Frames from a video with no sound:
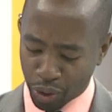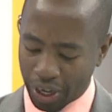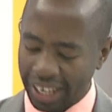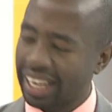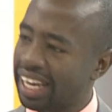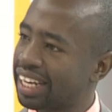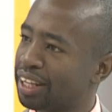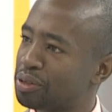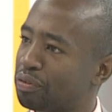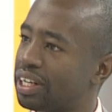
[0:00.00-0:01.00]
gray area
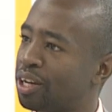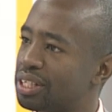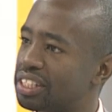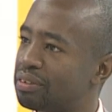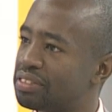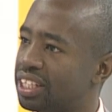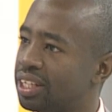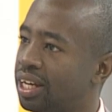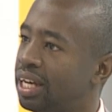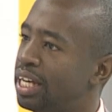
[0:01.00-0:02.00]
that we're finding ourselves
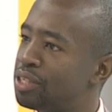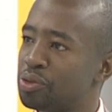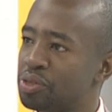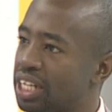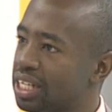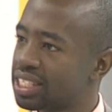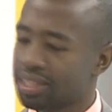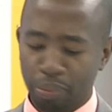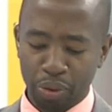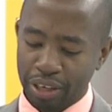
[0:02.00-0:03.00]
in is to
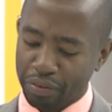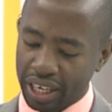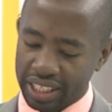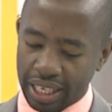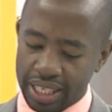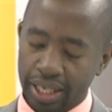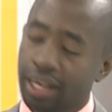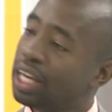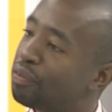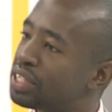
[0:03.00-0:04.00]
just put the fact that
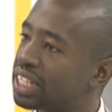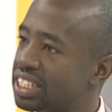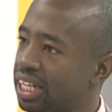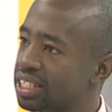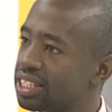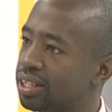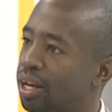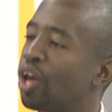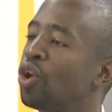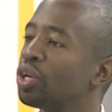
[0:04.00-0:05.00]
if it's a church,
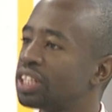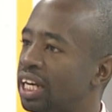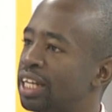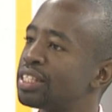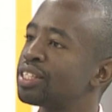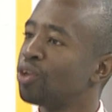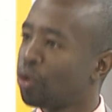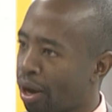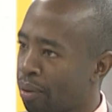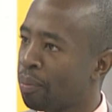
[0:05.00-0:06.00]
not unless
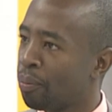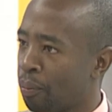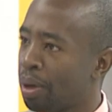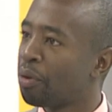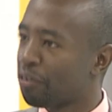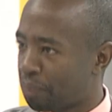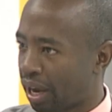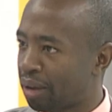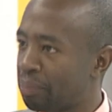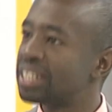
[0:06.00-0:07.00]
you're a member of
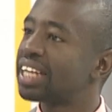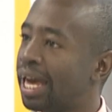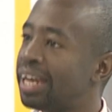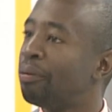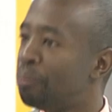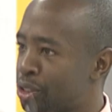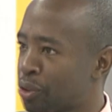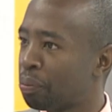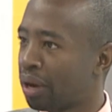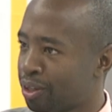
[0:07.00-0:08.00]
parliament and a
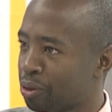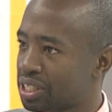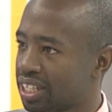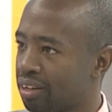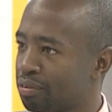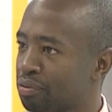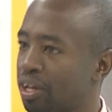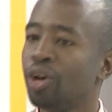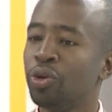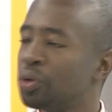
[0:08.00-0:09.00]
bishop like yourself,
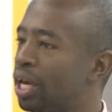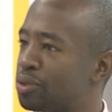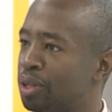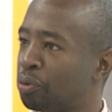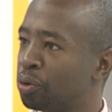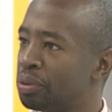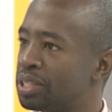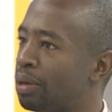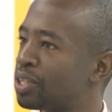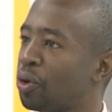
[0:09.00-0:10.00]
you get to the
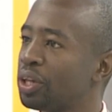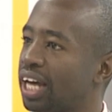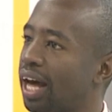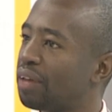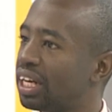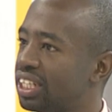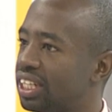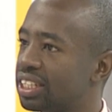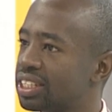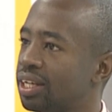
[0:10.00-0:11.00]
pulpit. But all the other
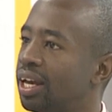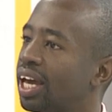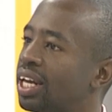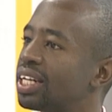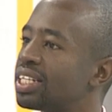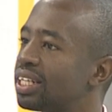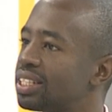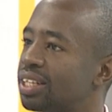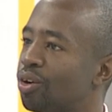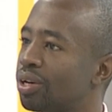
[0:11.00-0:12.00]
leaders can
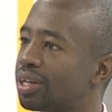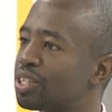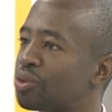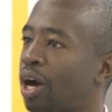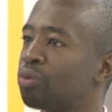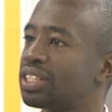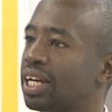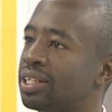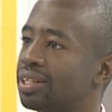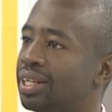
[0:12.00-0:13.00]
address the congregation
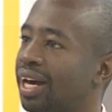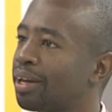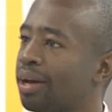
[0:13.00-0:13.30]
outside in other